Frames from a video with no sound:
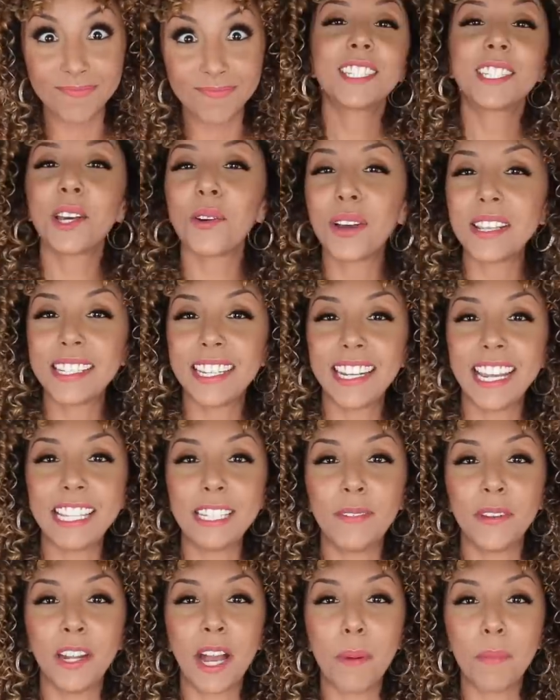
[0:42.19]
So in
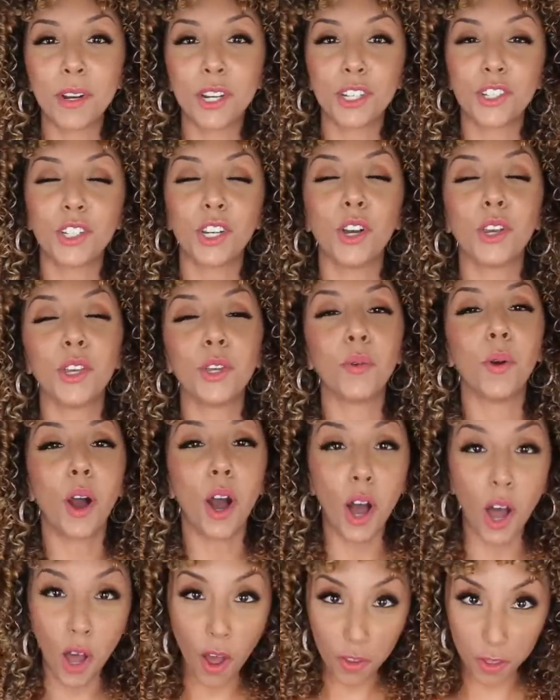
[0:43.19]
today's video, I'm gonna show you
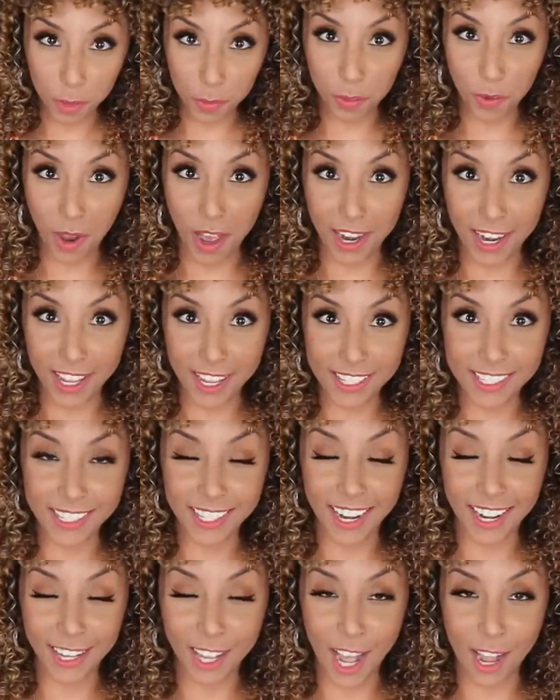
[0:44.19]
all the products
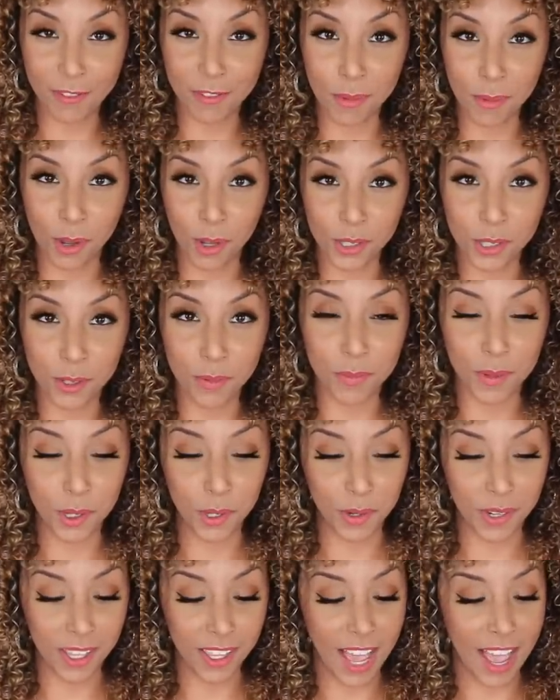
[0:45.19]
that I got from Ulta
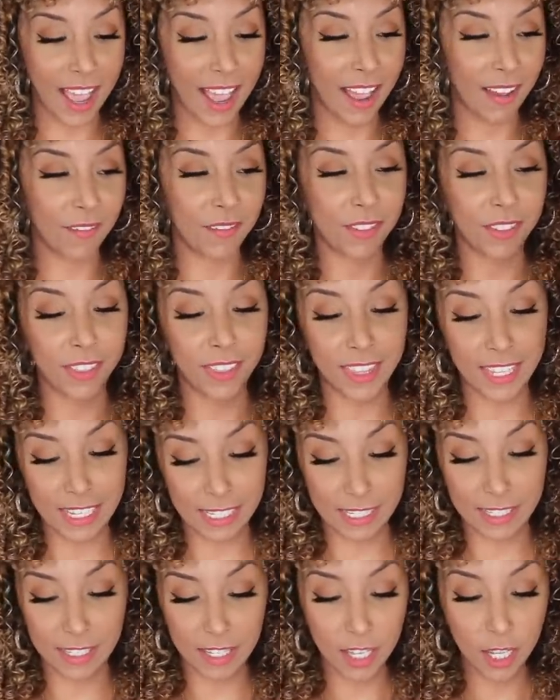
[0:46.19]
Beauty. I have
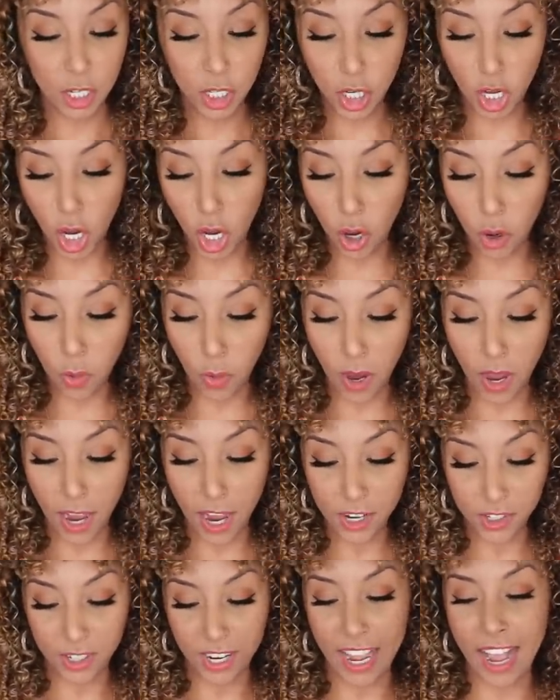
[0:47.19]
this
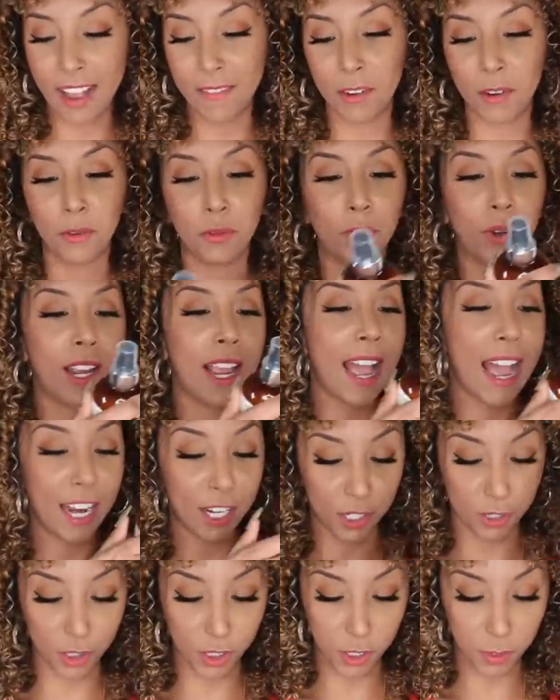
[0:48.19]
co-wash, I have a
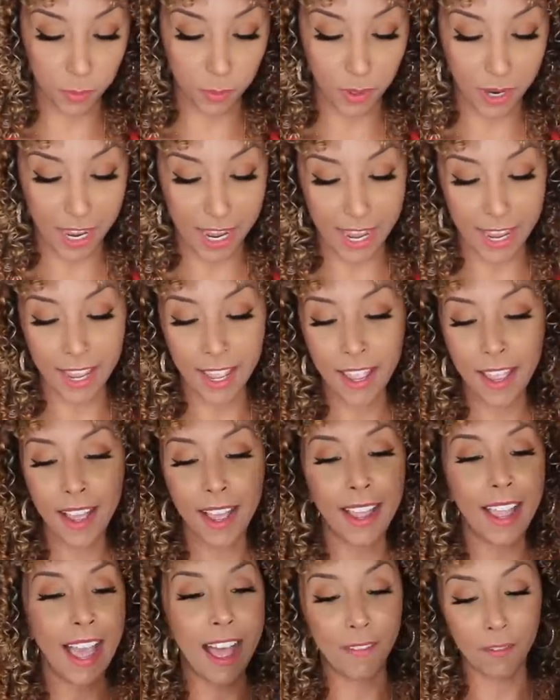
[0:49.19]
reactor spray,
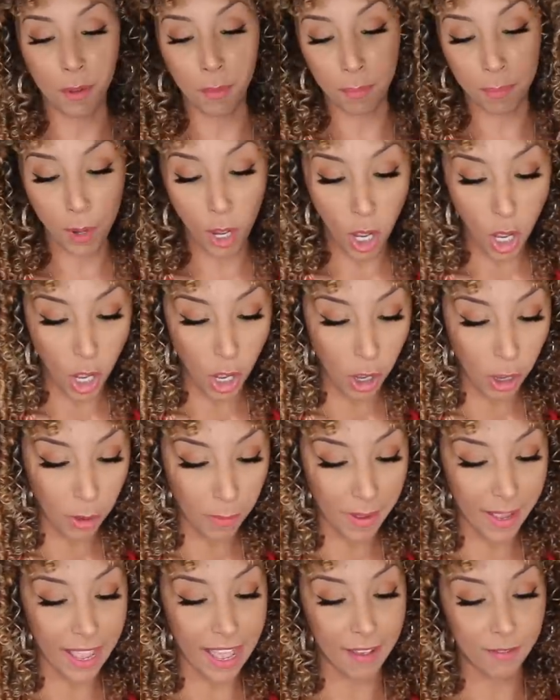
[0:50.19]
I have a
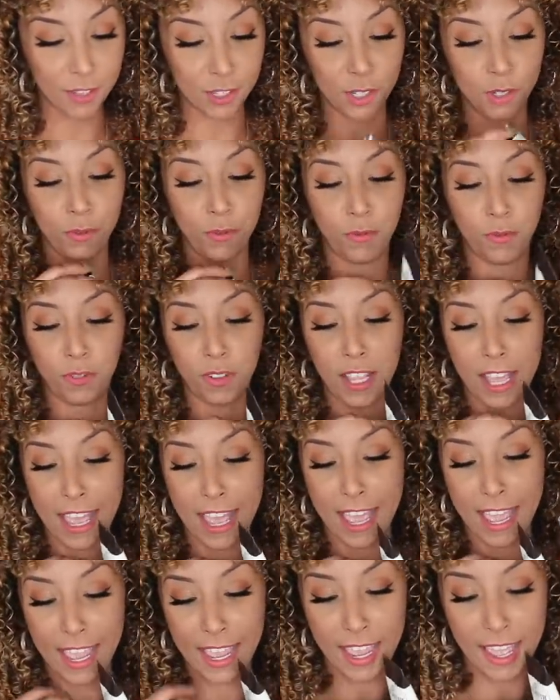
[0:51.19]
balm, I have a
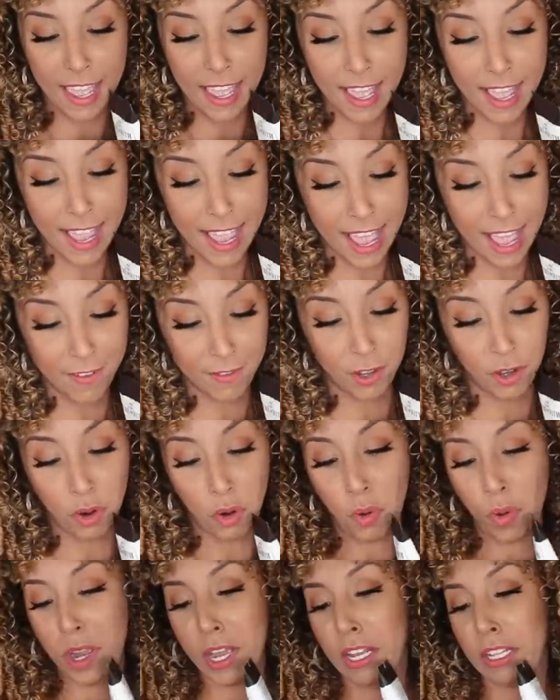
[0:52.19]
souffle, I have an
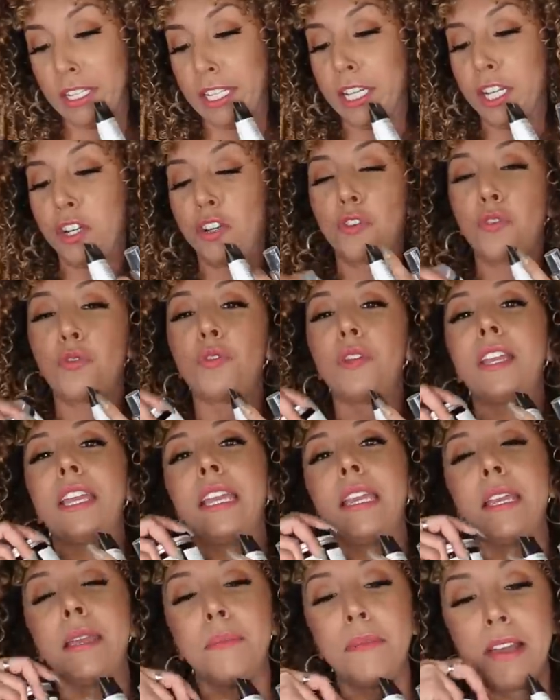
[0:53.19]
oil and
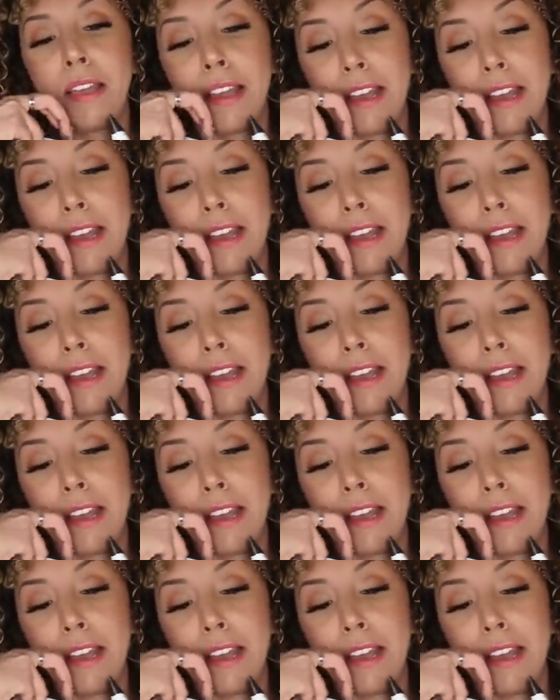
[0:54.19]
cream,